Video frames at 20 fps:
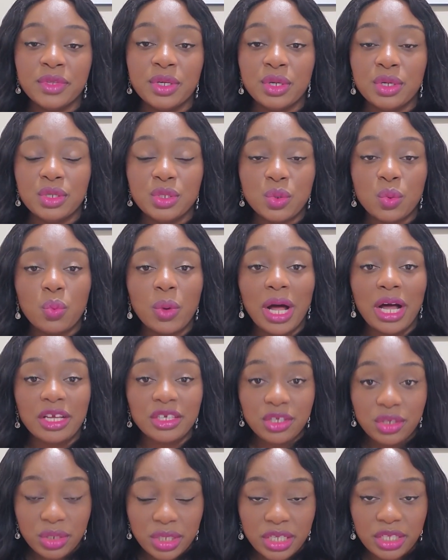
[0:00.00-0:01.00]
So
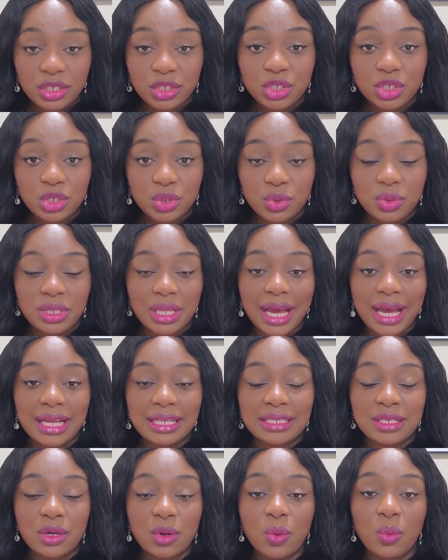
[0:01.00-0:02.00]
while you can do that,
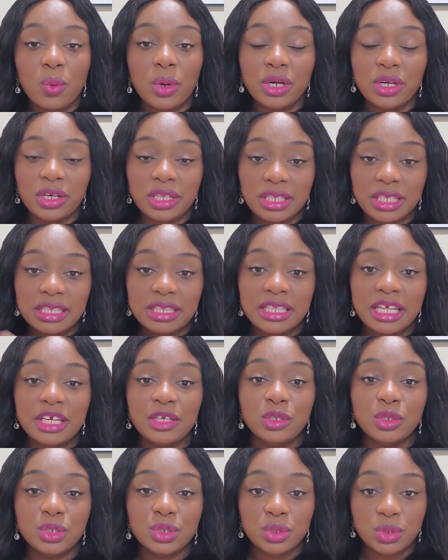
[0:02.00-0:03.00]
one other
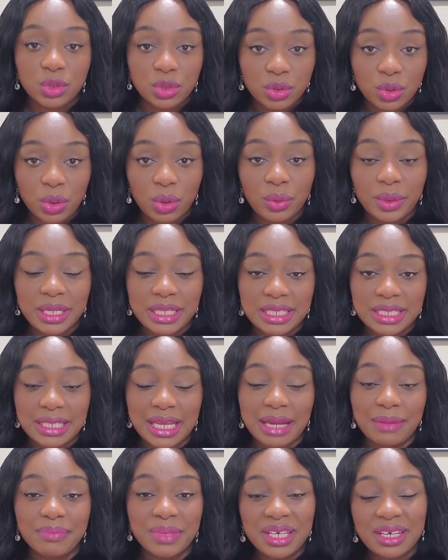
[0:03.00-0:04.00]
thing you should know is
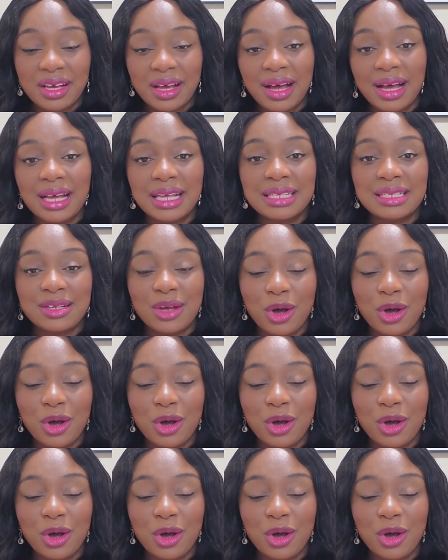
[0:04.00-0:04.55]
that because